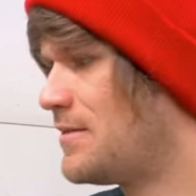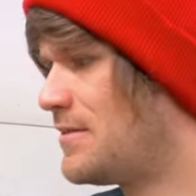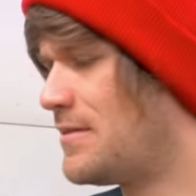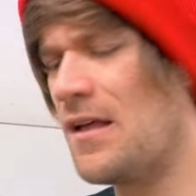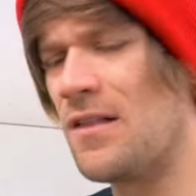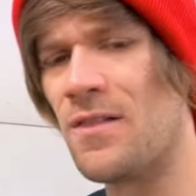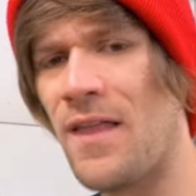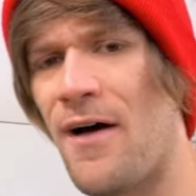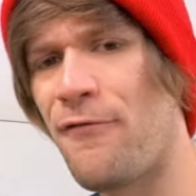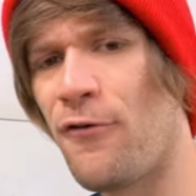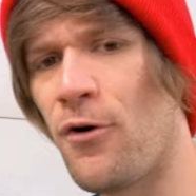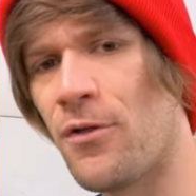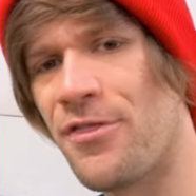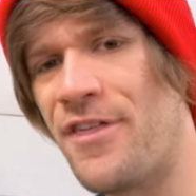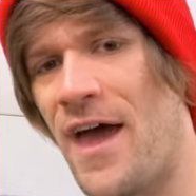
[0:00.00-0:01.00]

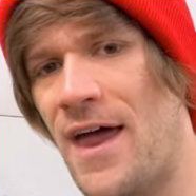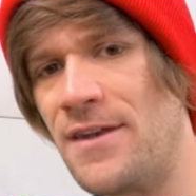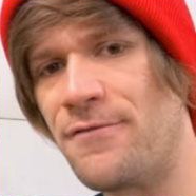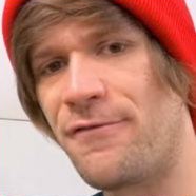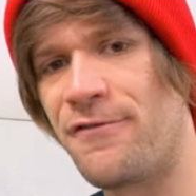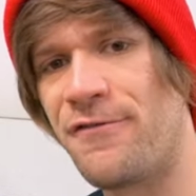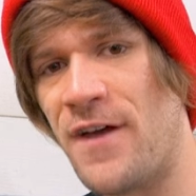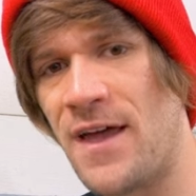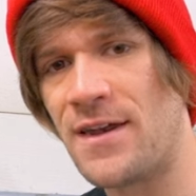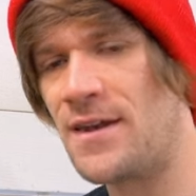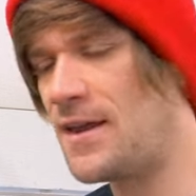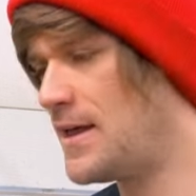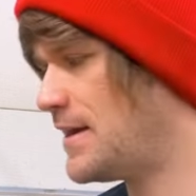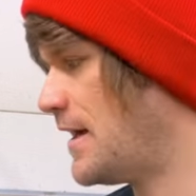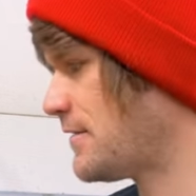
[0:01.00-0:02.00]
level that Fit
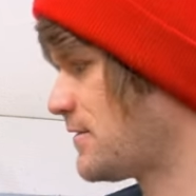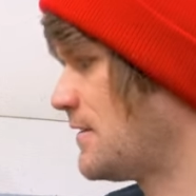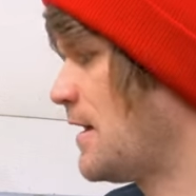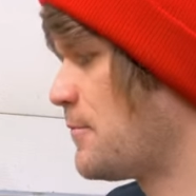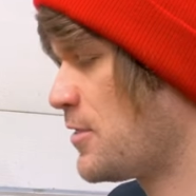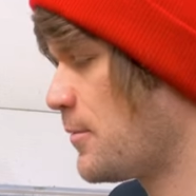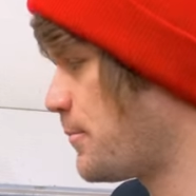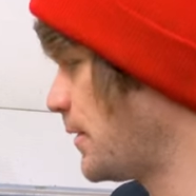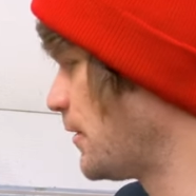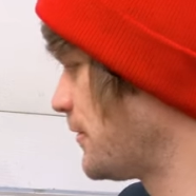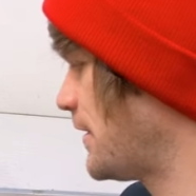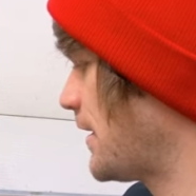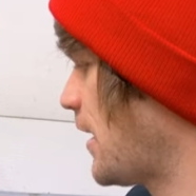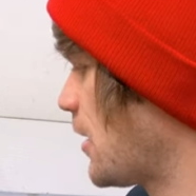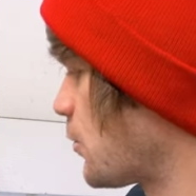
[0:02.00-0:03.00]
and S&M in the
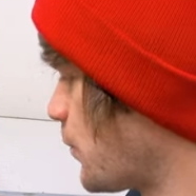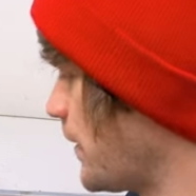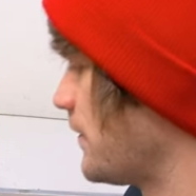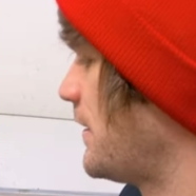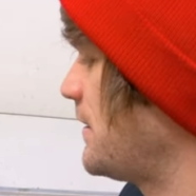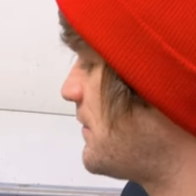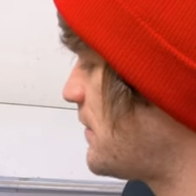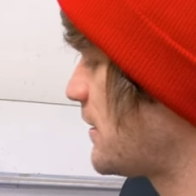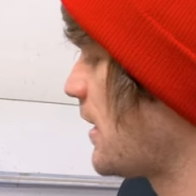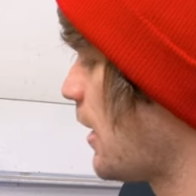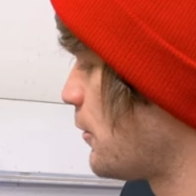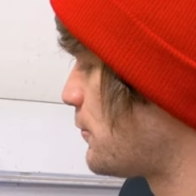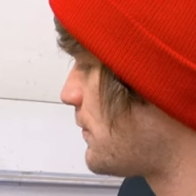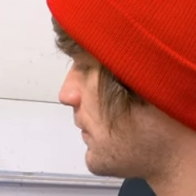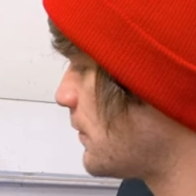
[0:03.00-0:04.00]
building are willing to
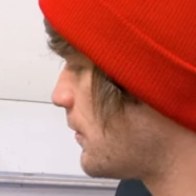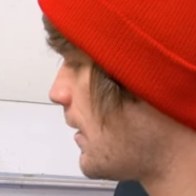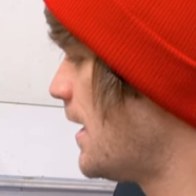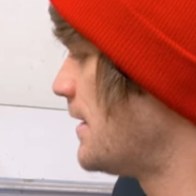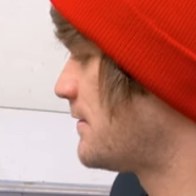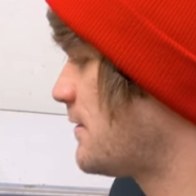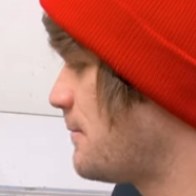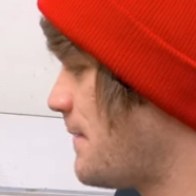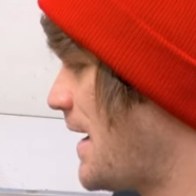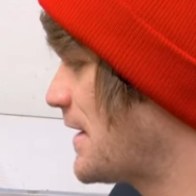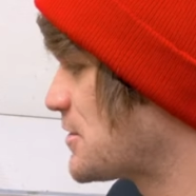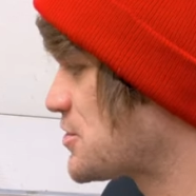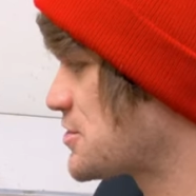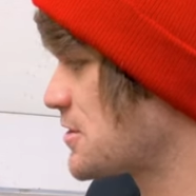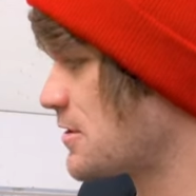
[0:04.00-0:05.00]
go to make
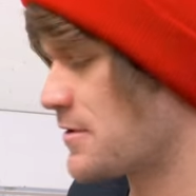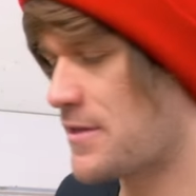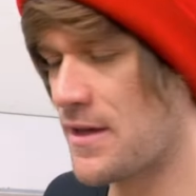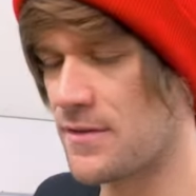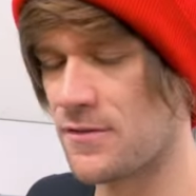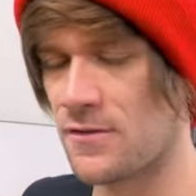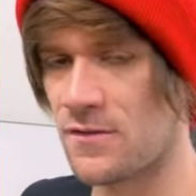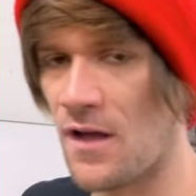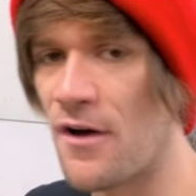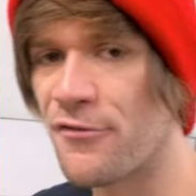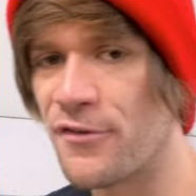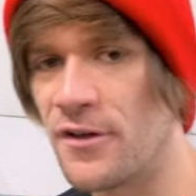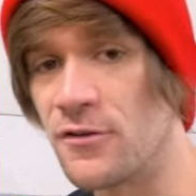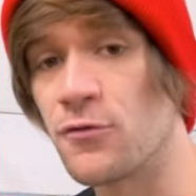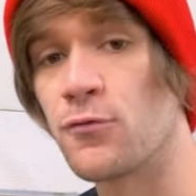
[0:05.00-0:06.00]
sure that stuff
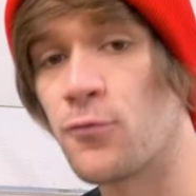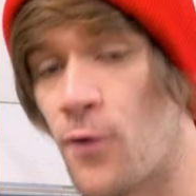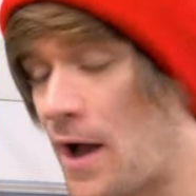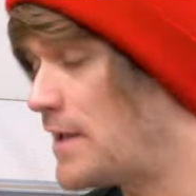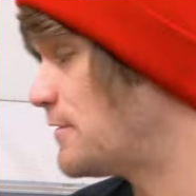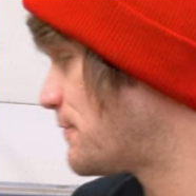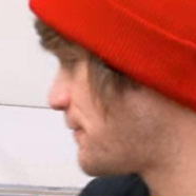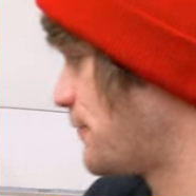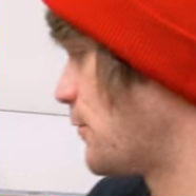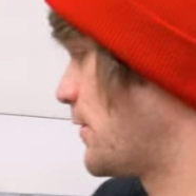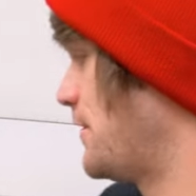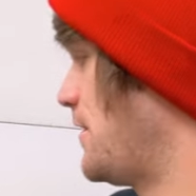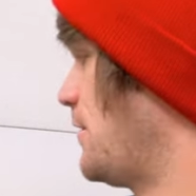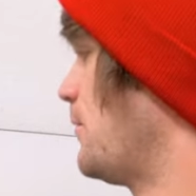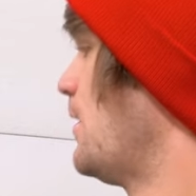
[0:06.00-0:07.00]
is right for
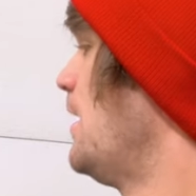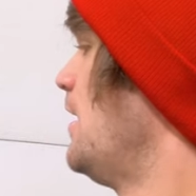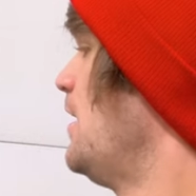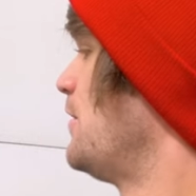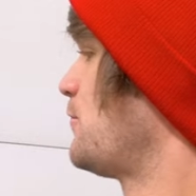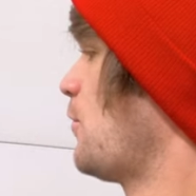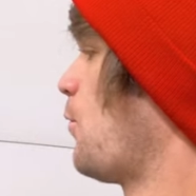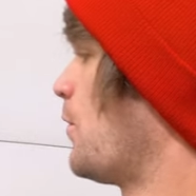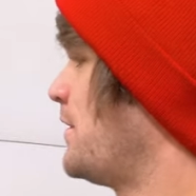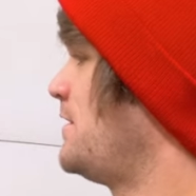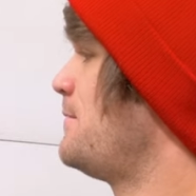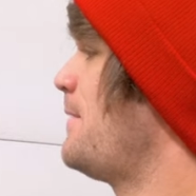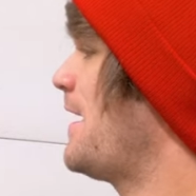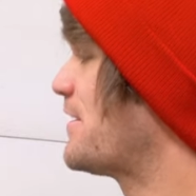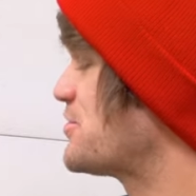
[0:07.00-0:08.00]
you. So I wanted
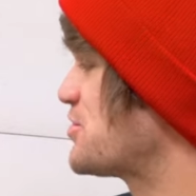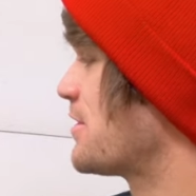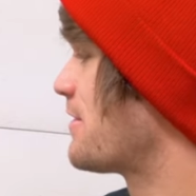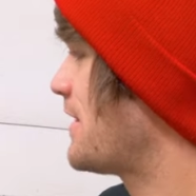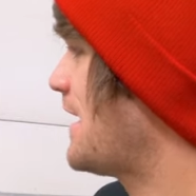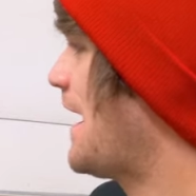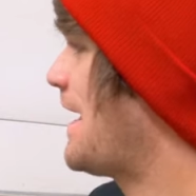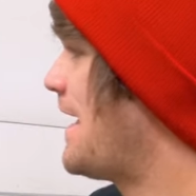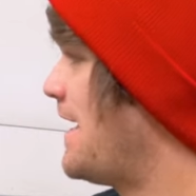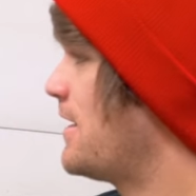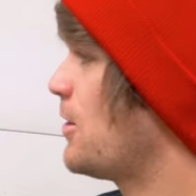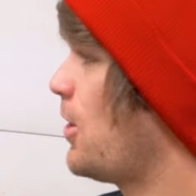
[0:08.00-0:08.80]
to make sure that I hit